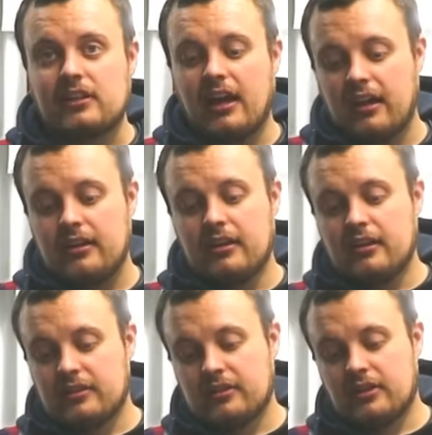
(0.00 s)
that,
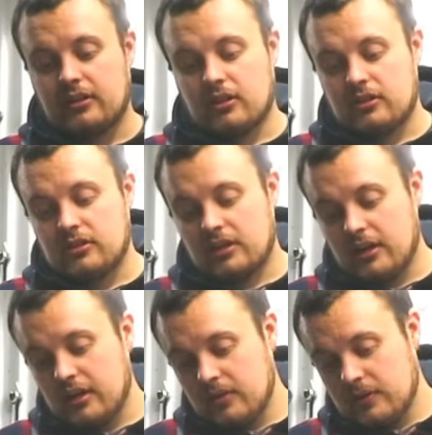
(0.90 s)
they're good to
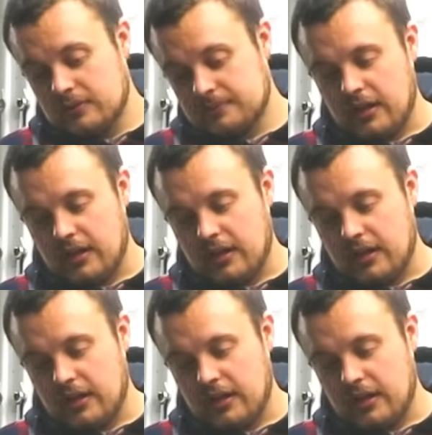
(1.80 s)
go.